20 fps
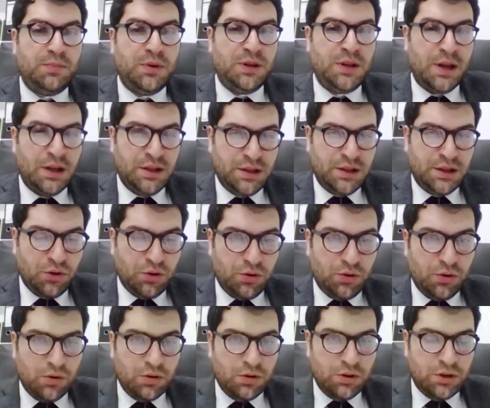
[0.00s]
pediatric
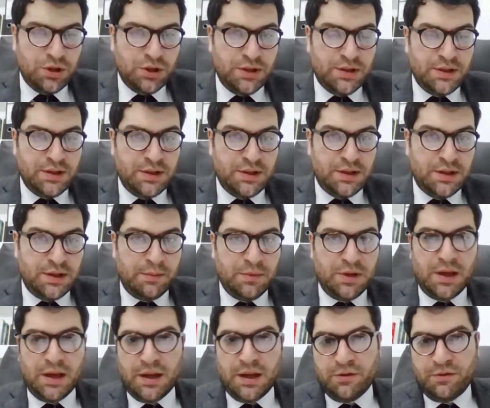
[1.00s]
oncologist. I'm
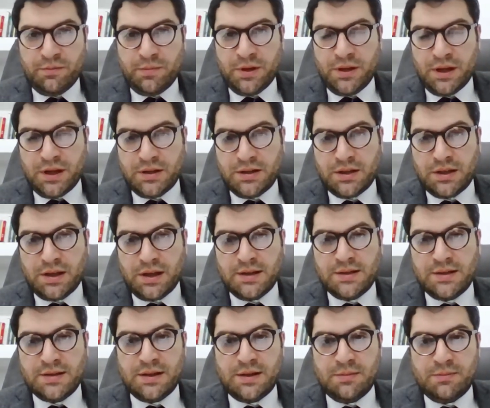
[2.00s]
the head of Pediatric
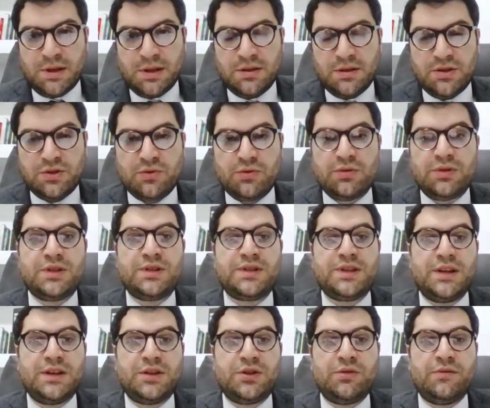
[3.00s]
Cancer and Blood Disorder
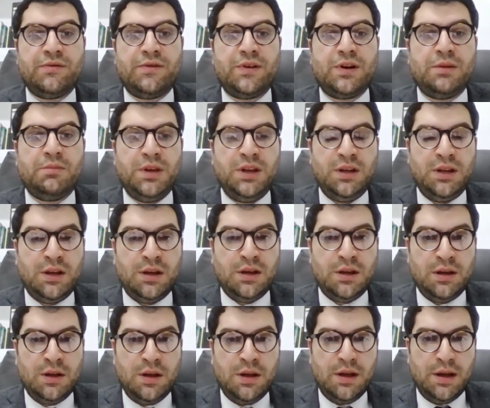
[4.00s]
Center of
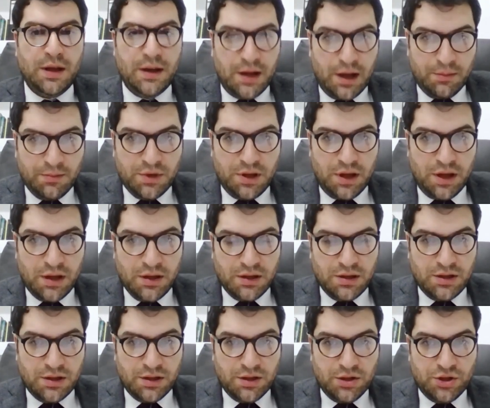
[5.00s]
Armenia, and I'm the
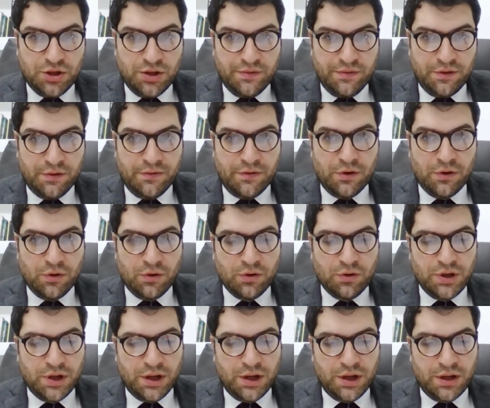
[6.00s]
editor-in-chief of
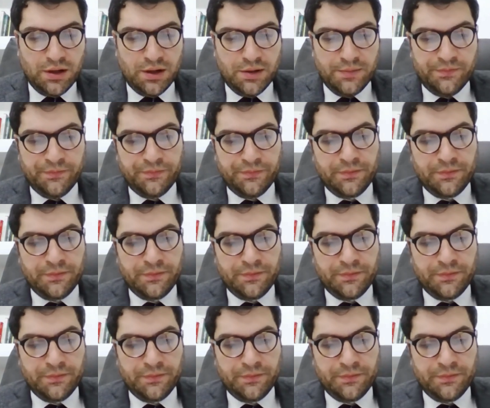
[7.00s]
OncoDaily.